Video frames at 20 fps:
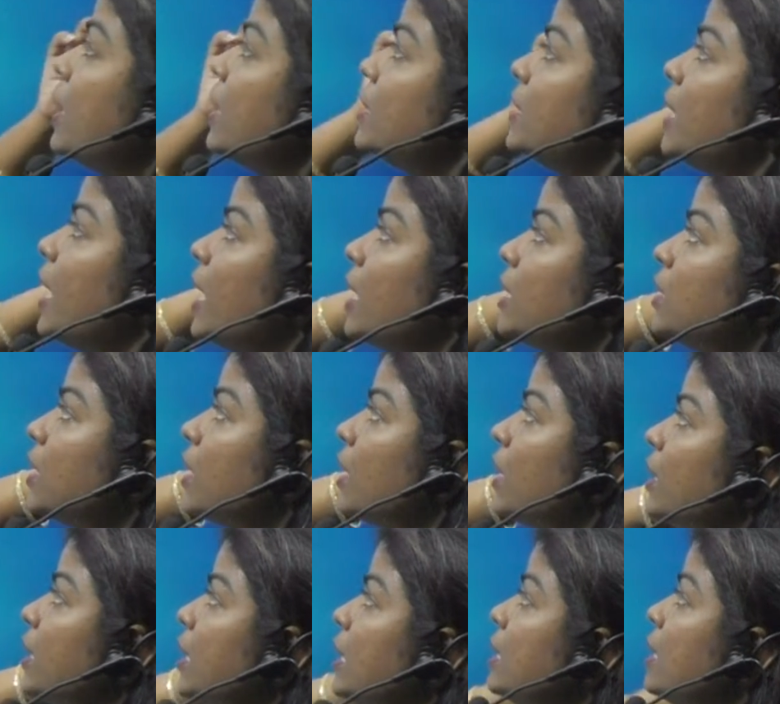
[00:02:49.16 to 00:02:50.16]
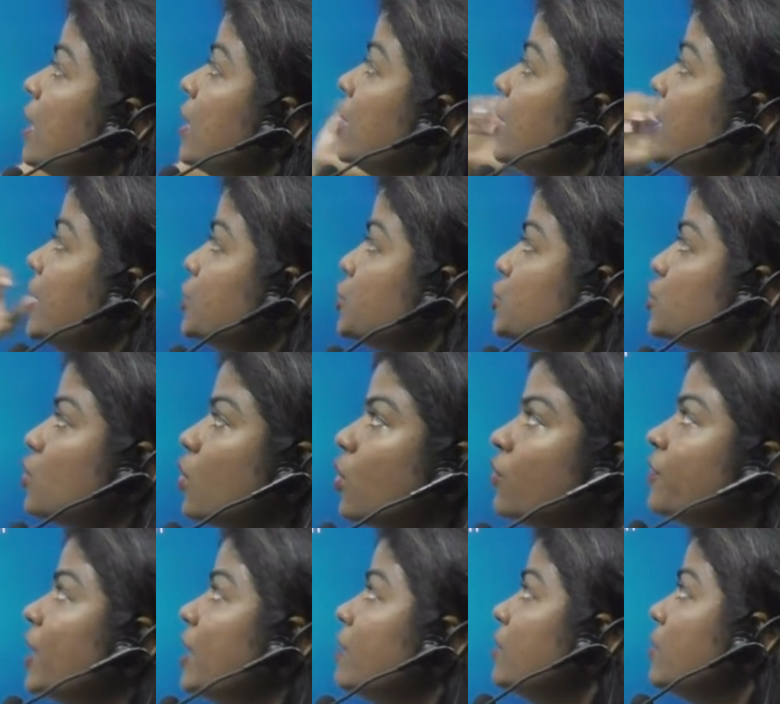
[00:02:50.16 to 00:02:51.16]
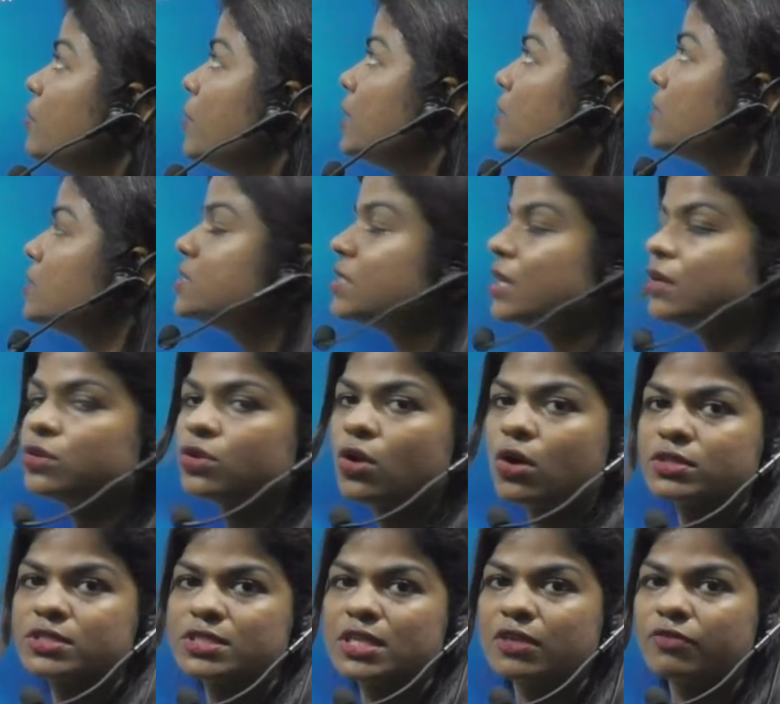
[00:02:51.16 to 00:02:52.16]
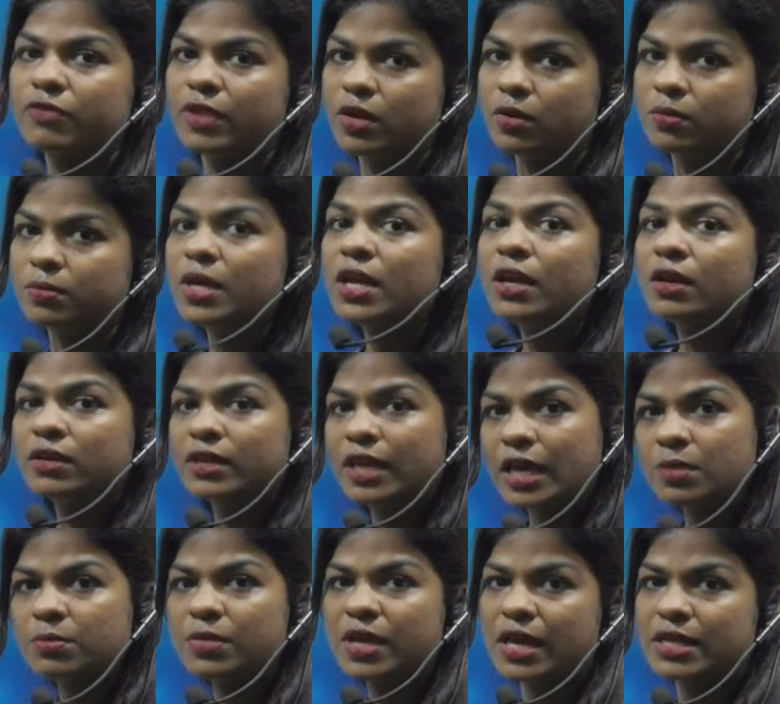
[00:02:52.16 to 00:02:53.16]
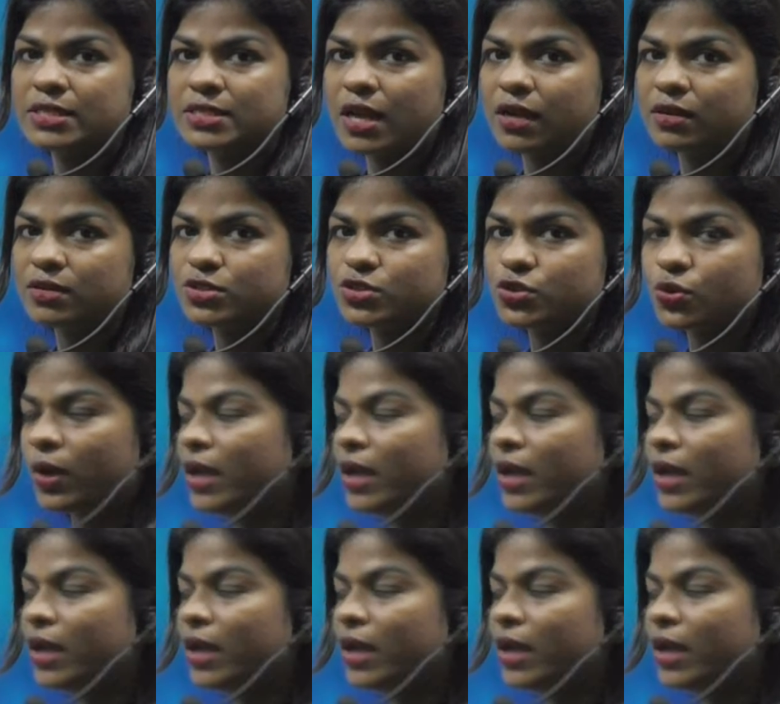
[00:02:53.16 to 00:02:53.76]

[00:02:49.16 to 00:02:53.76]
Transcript: Then inhalation of heavy metals and toxic venom can be hazardous to